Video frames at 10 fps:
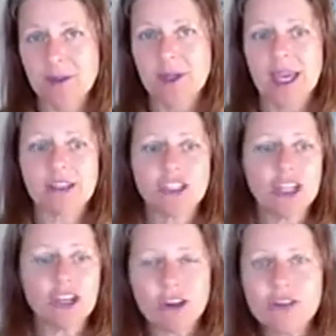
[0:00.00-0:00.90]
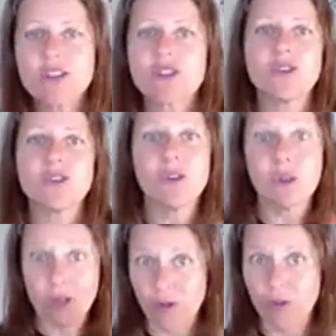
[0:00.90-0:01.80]
And she goes through
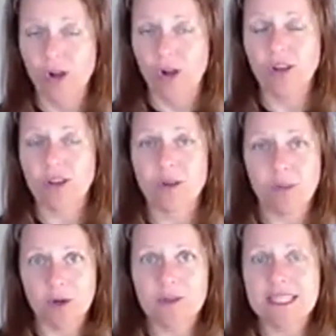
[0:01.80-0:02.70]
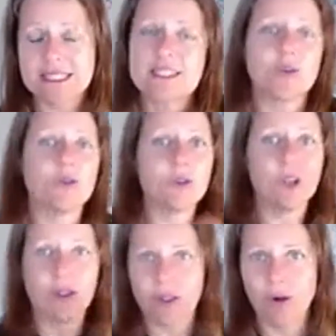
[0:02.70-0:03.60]
the work. Her process is called
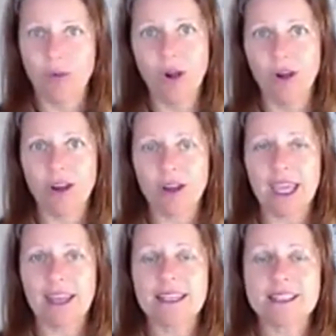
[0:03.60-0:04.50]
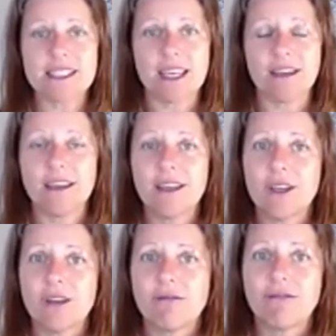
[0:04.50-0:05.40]
the work, and it's
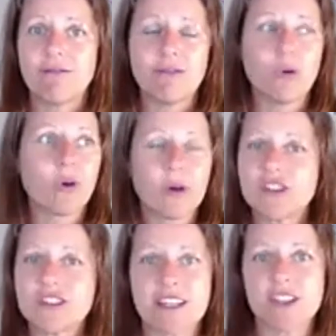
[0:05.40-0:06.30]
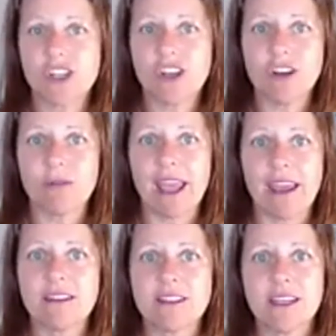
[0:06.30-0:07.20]
4 questions and a
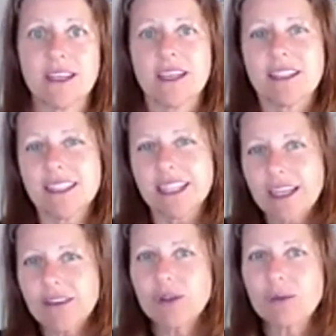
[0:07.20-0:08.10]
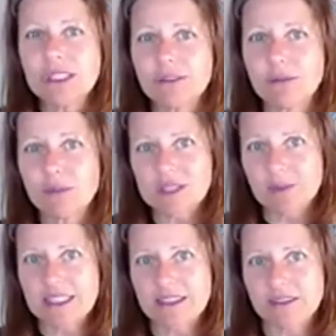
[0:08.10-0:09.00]
turnaround to give you a different
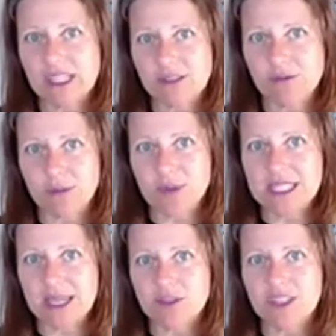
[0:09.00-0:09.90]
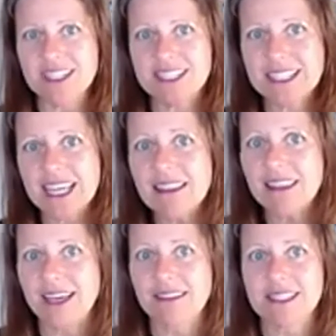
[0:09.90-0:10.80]
perspective and a different perception, to see
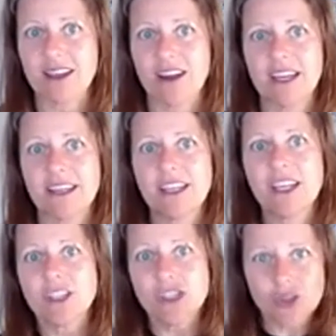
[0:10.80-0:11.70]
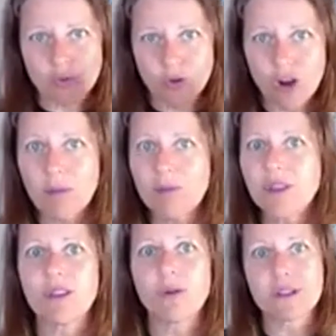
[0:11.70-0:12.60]
the other side, to drop the
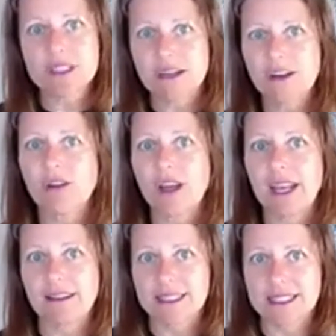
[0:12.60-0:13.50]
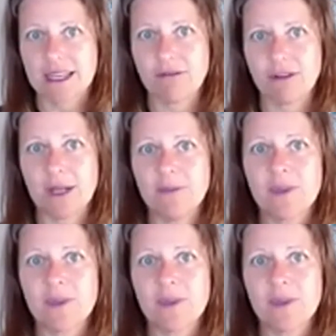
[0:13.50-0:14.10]
thoughts that are creating the suffering.